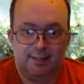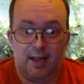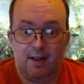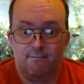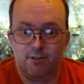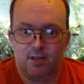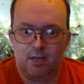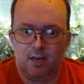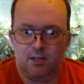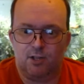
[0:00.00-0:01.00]
Everything
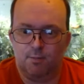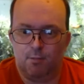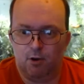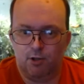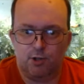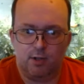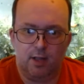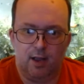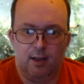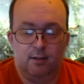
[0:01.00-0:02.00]
gets demolished in
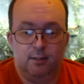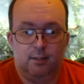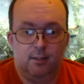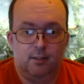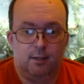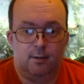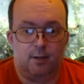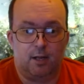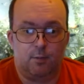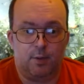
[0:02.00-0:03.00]
there.
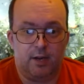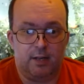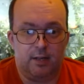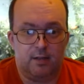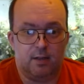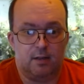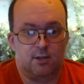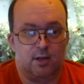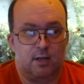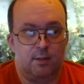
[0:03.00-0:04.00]
That would be, let's
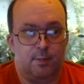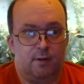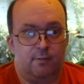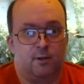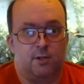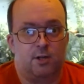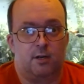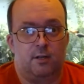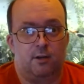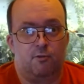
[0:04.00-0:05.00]
say, the butterfly
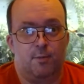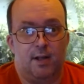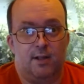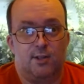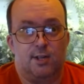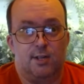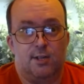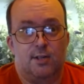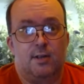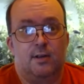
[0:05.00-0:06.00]
cichlid, the
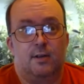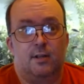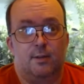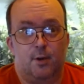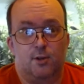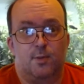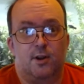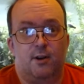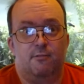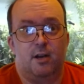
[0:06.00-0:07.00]
crebensis,
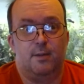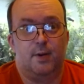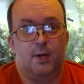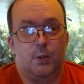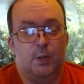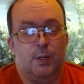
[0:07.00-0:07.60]
bosemani rainbow.